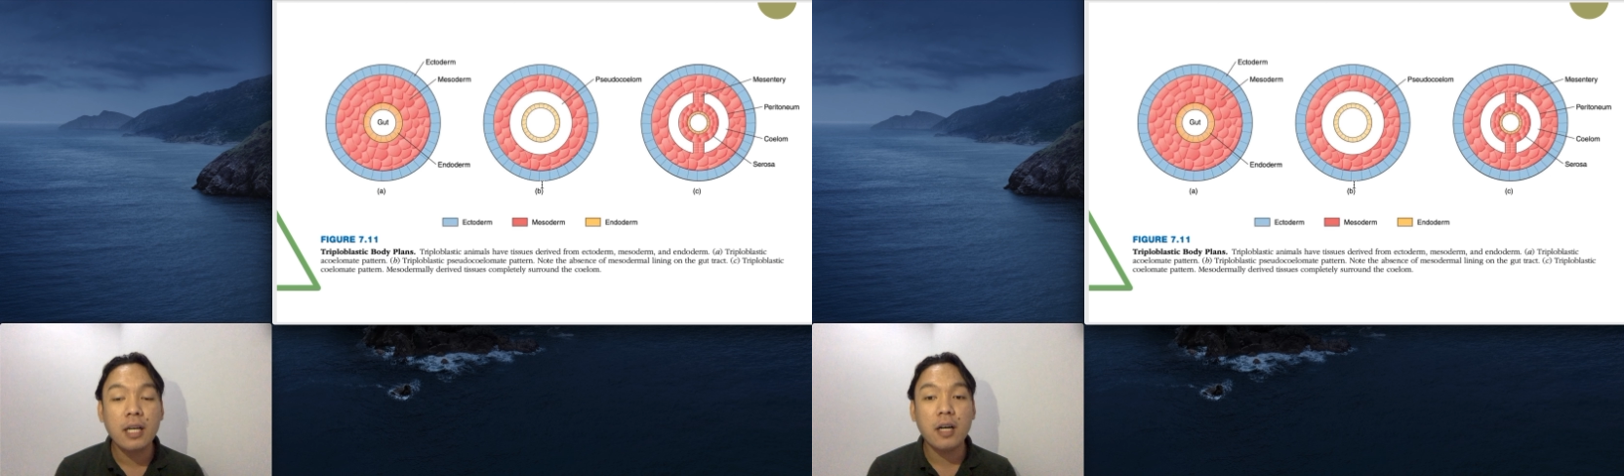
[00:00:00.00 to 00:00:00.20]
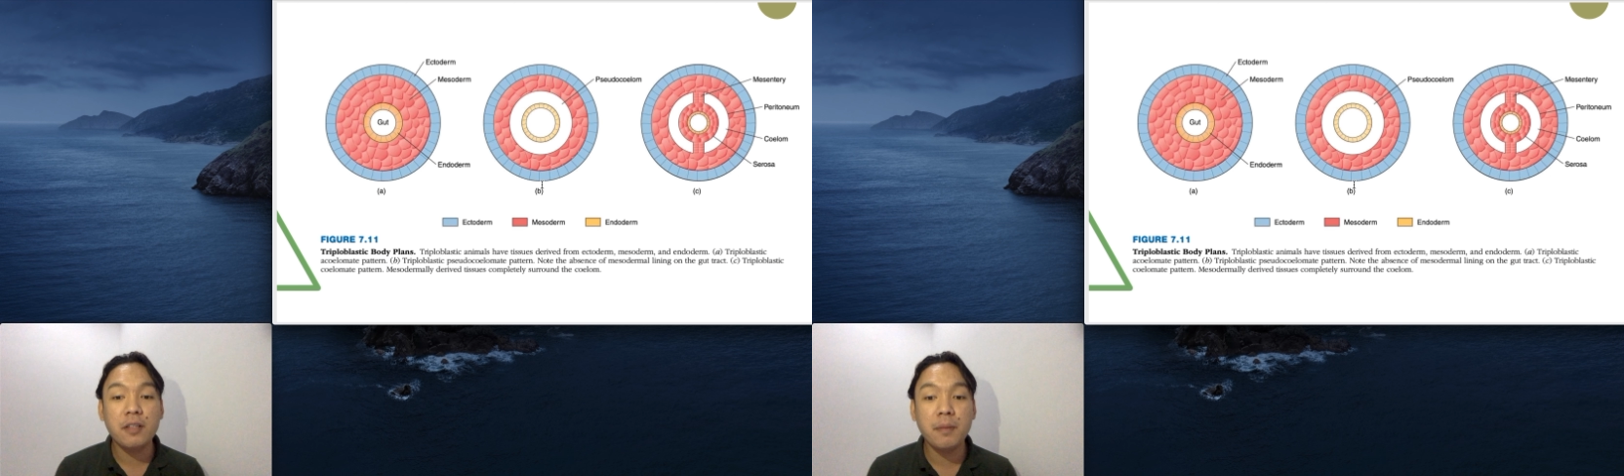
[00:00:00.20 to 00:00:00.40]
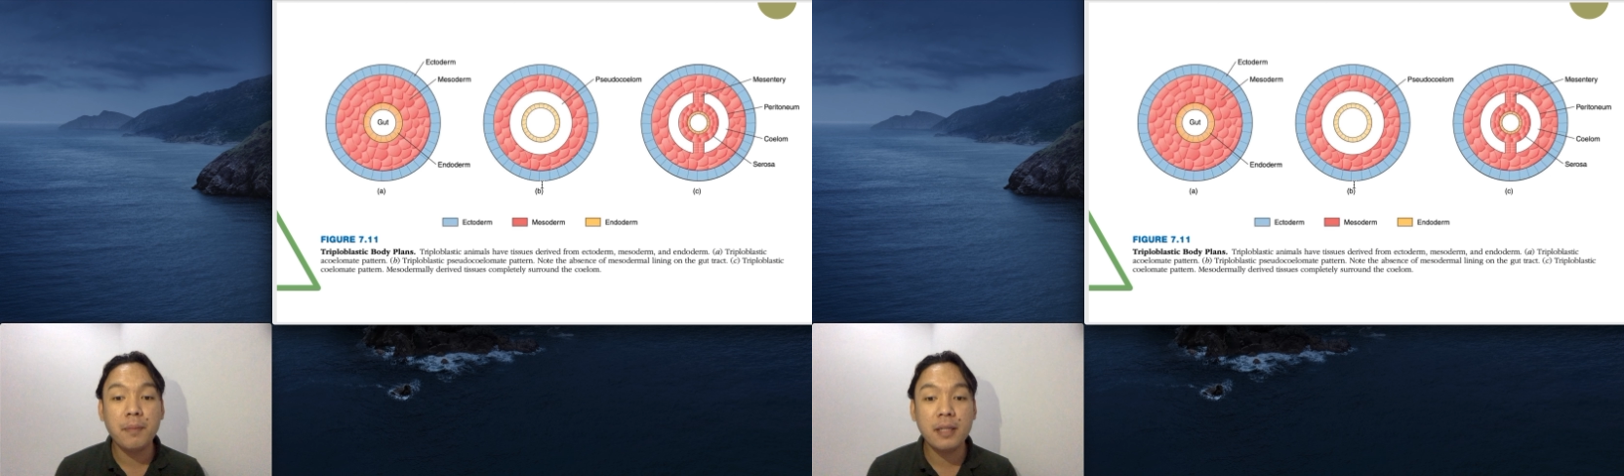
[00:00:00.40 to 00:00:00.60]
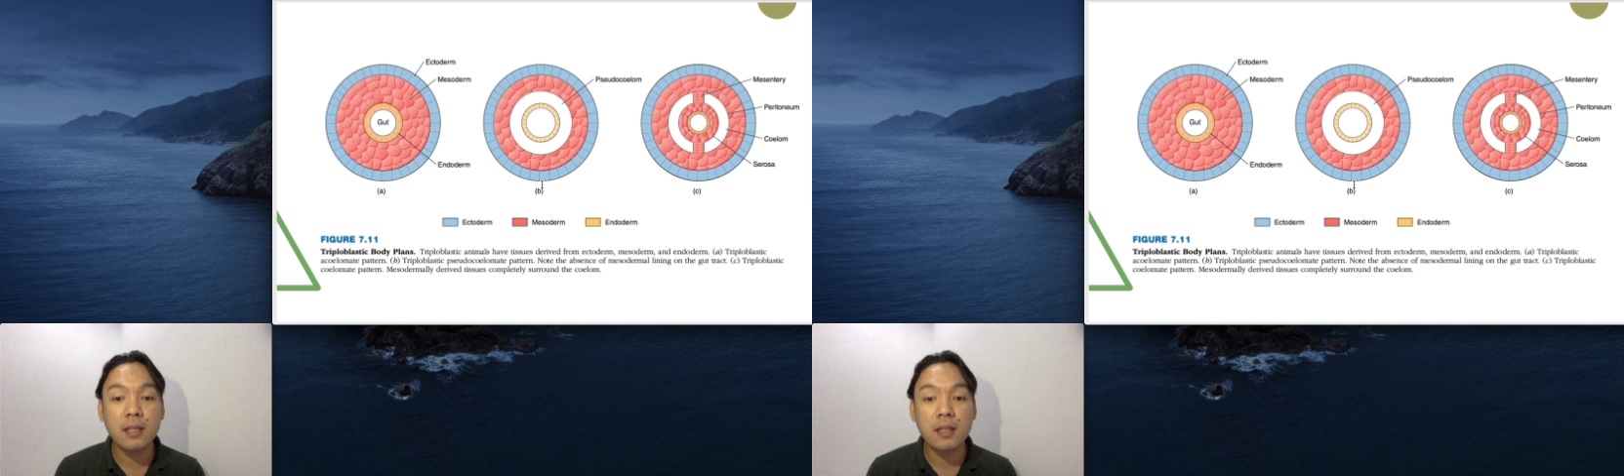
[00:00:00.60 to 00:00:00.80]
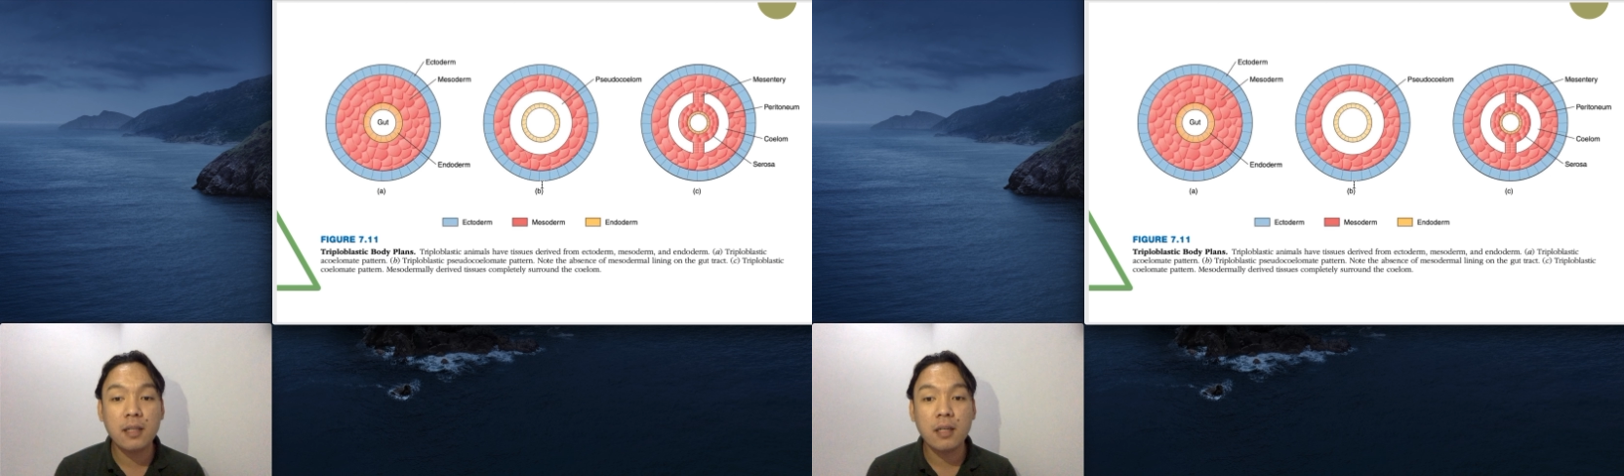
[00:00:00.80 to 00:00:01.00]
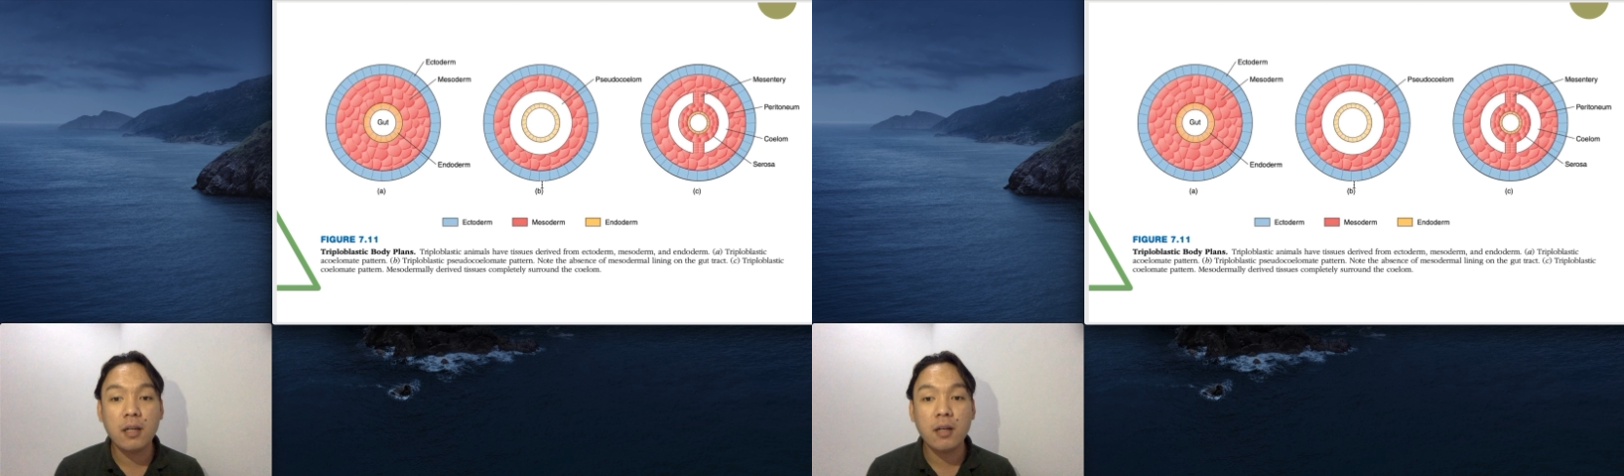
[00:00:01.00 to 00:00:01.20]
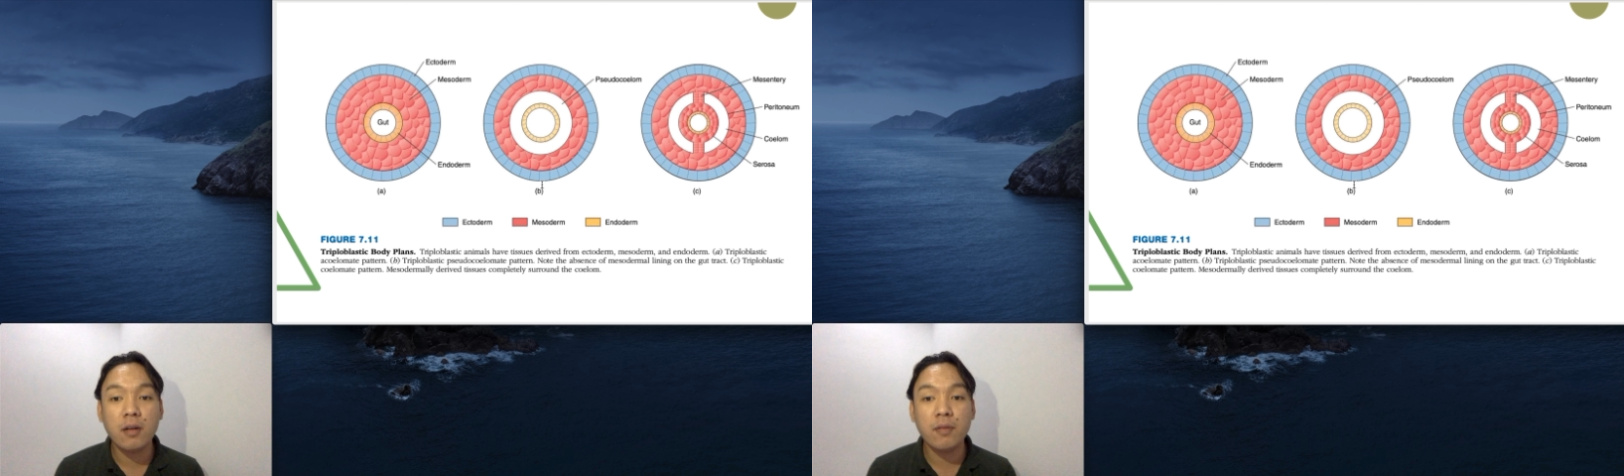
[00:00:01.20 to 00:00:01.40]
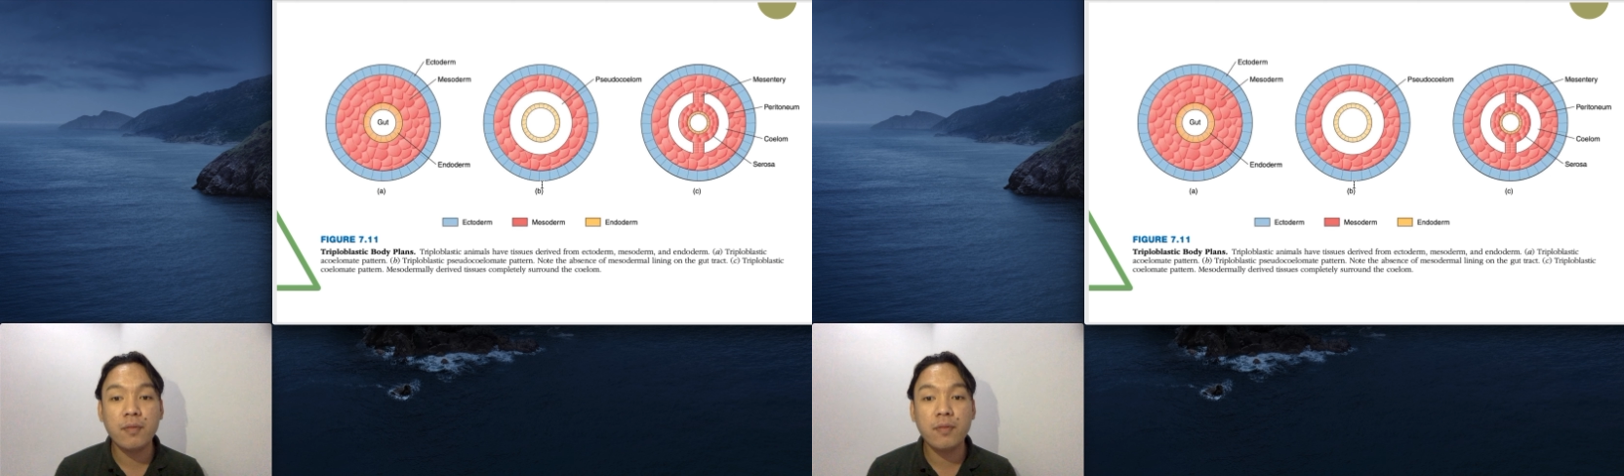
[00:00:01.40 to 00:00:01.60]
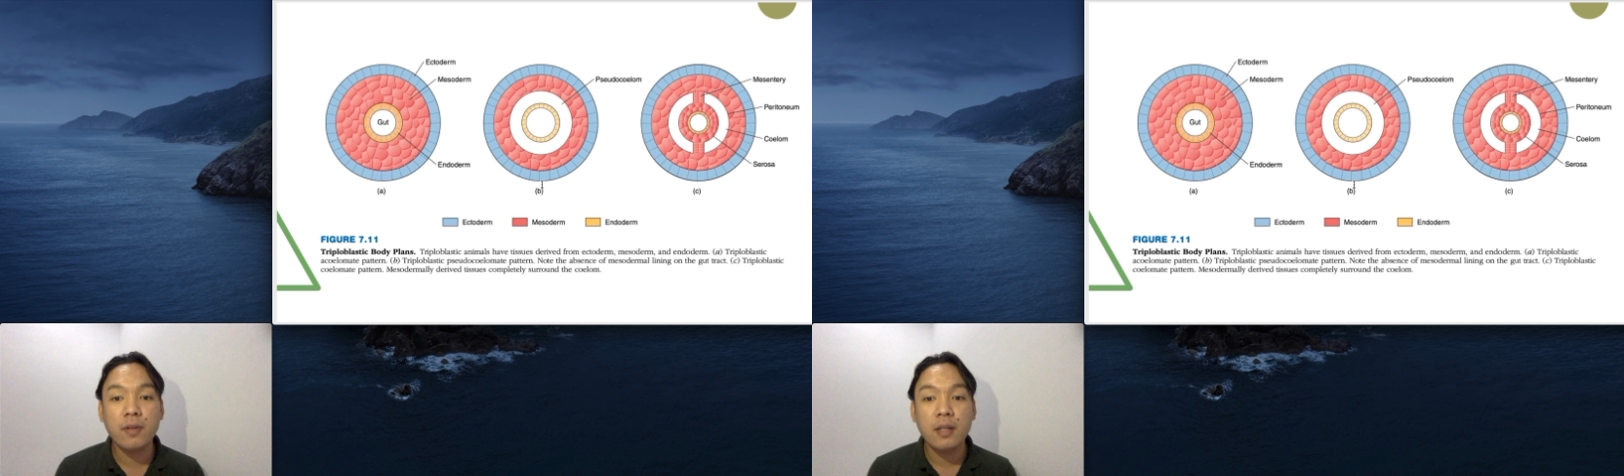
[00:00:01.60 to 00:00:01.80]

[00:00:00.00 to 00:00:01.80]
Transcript: on the middle of